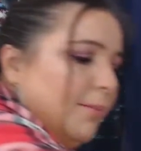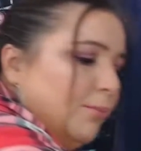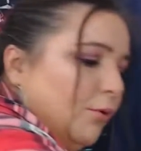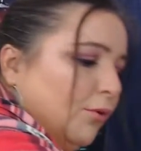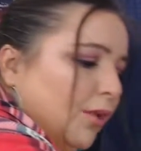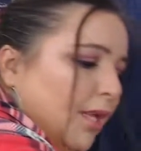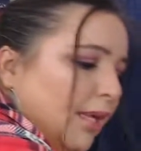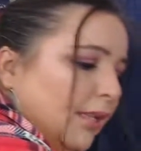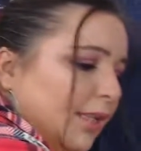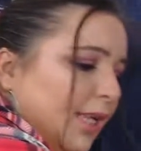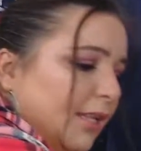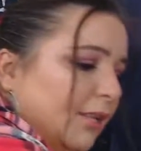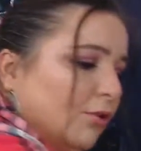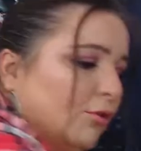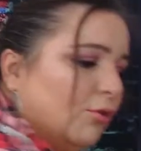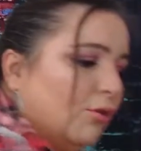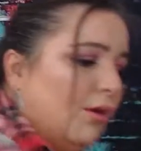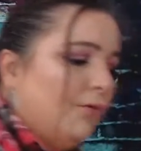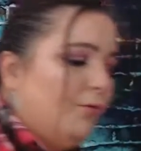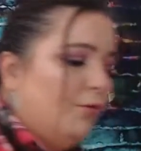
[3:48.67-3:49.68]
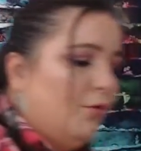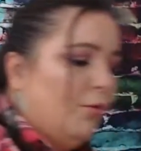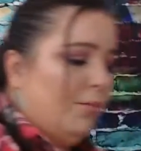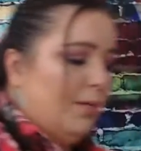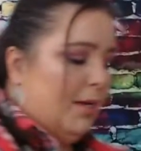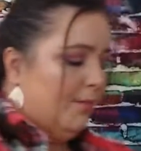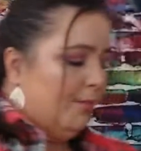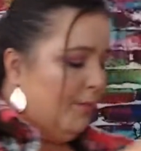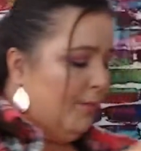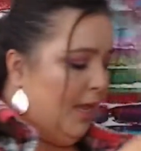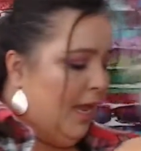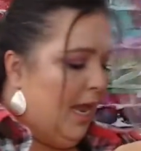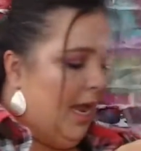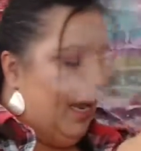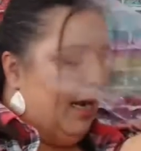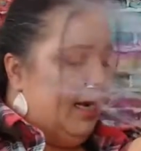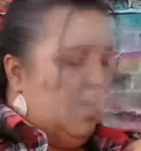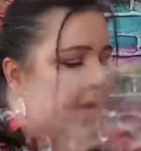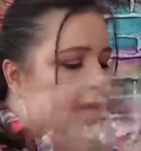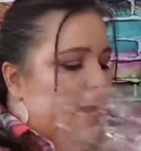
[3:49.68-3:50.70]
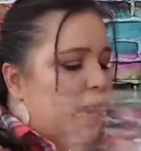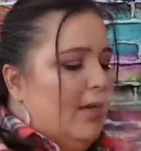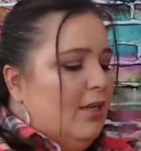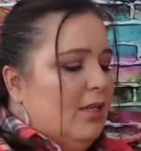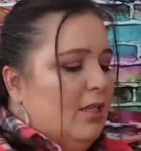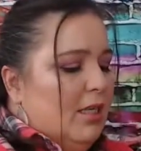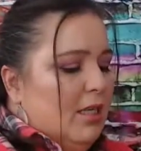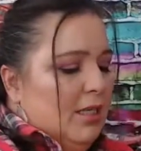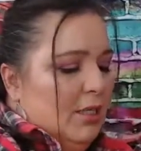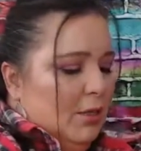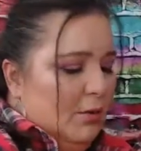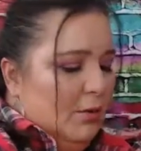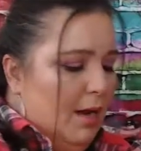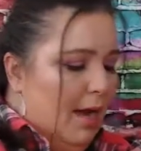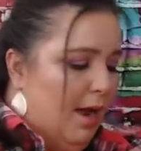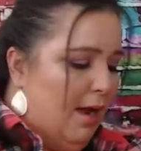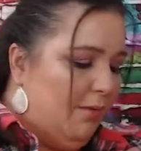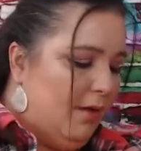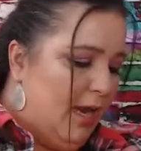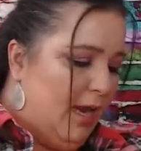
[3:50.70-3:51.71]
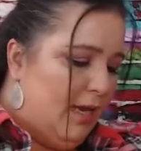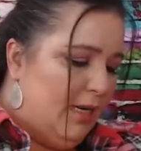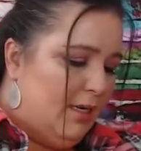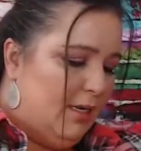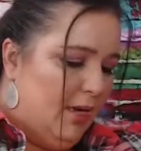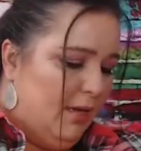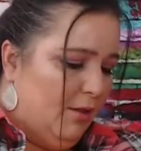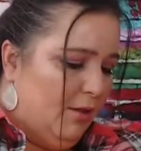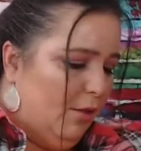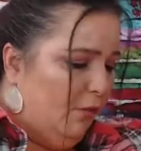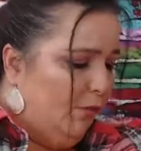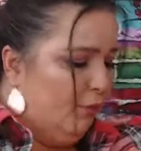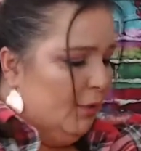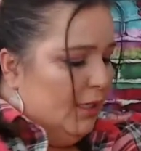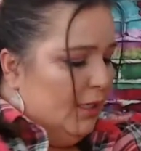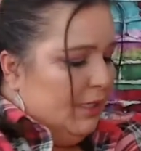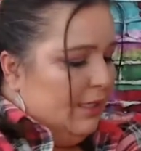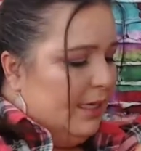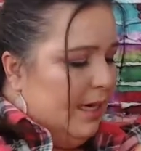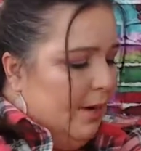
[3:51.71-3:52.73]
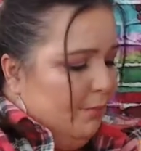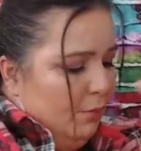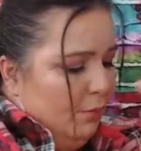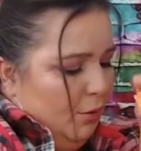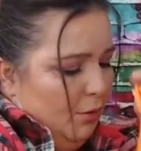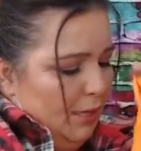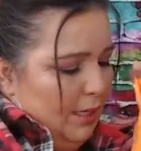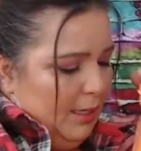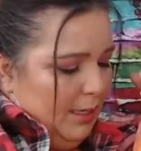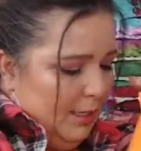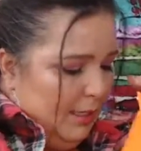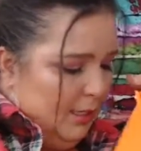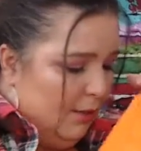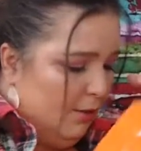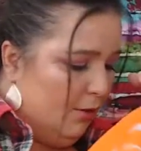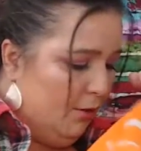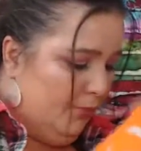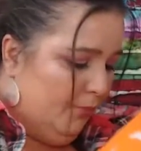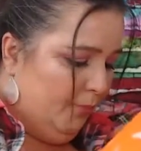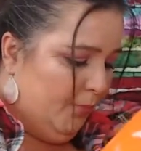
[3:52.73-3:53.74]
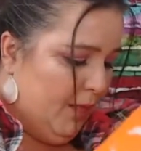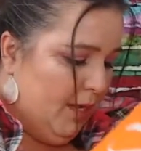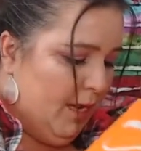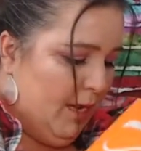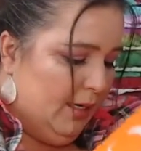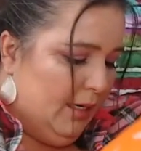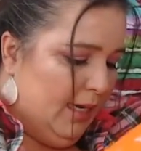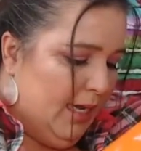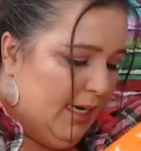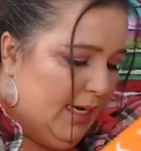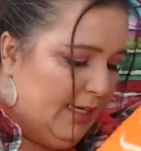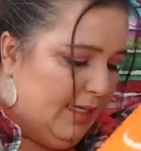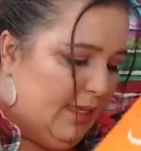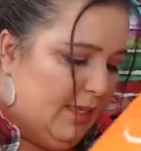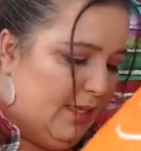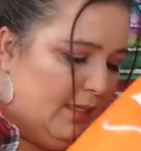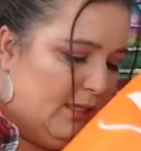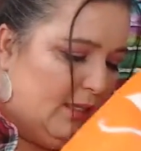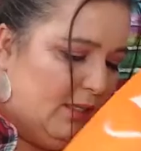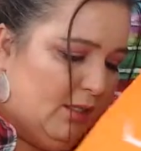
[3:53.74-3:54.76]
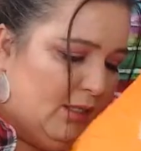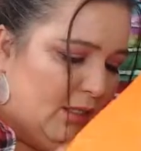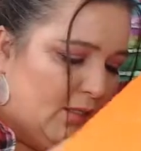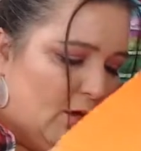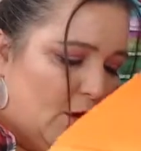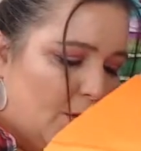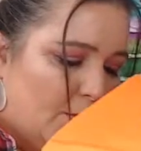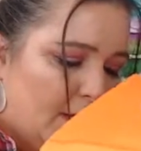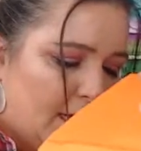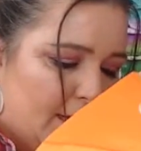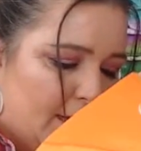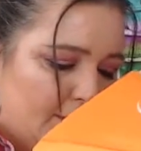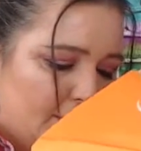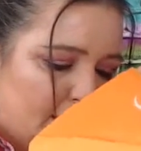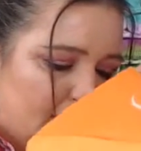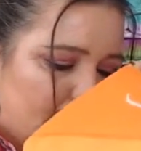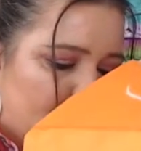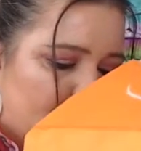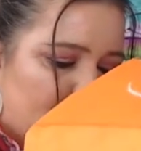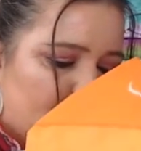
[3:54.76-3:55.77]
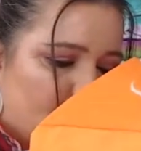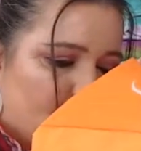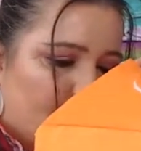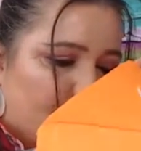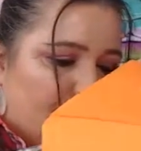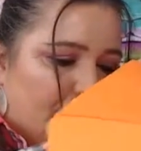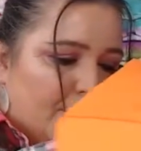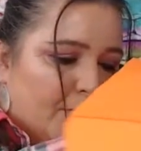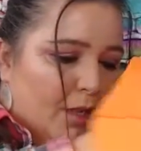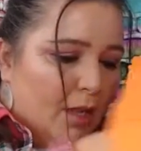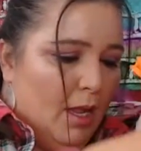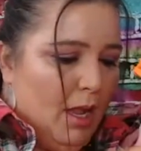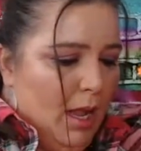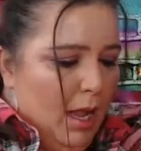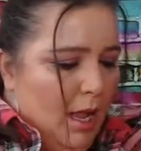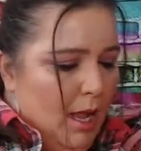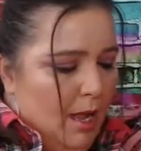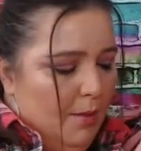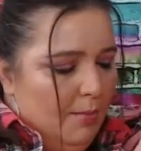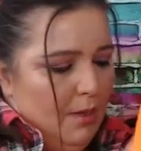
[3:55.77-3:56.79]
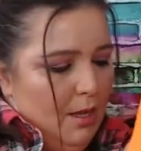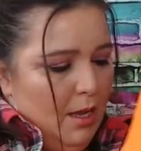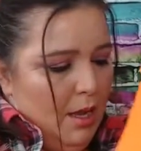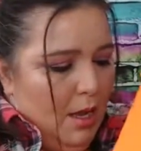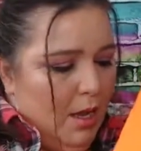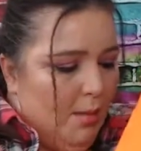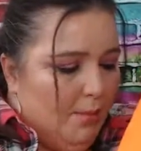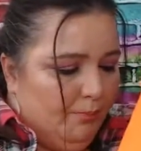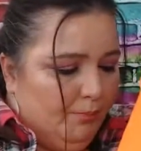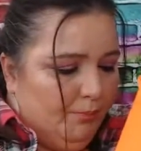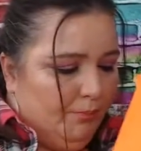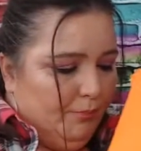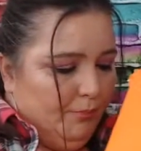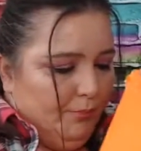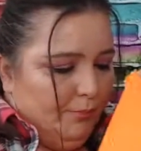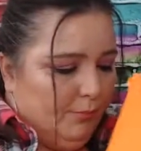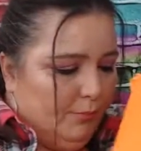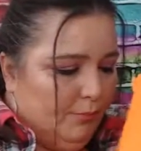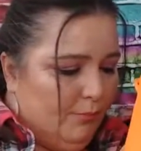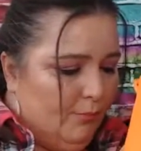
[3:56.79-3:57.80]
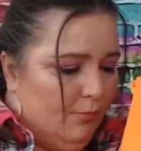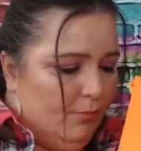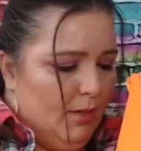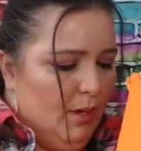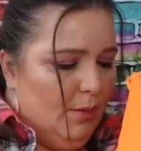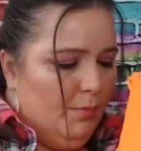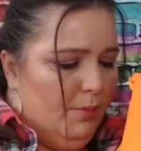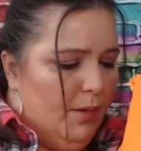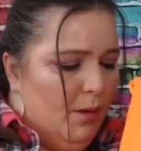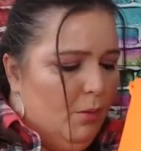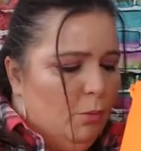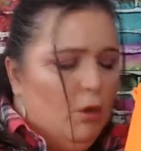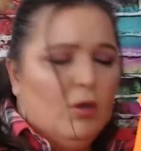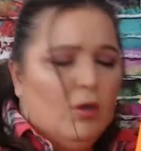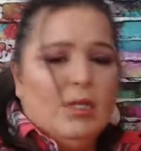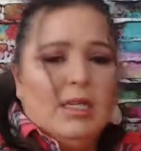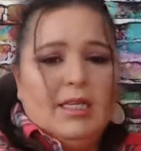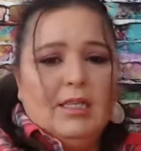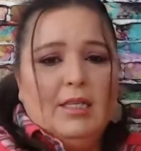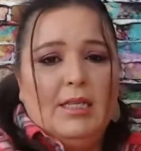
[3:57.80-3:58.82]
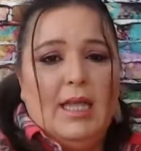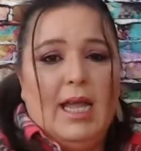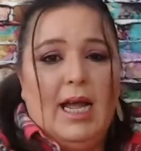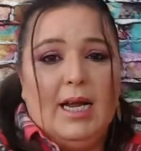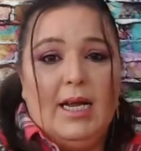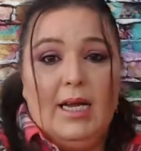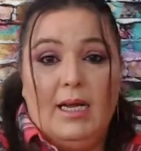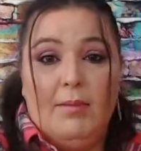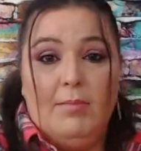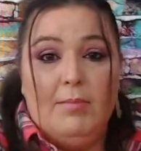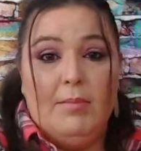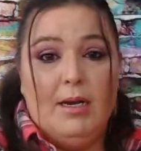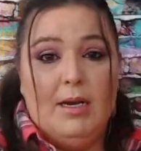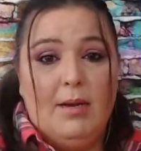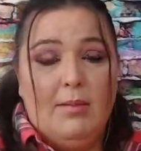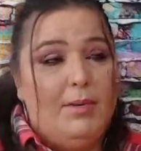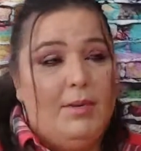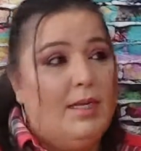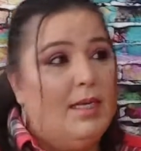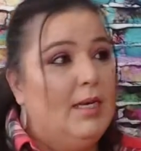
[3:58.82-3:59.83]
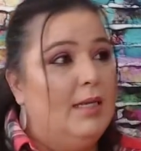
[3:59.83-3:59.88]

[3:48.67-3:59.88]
that they threw in for me. And I actually do have another free sample in here. Like I said, this is just all my empties in here. But we'll get to that in a minute because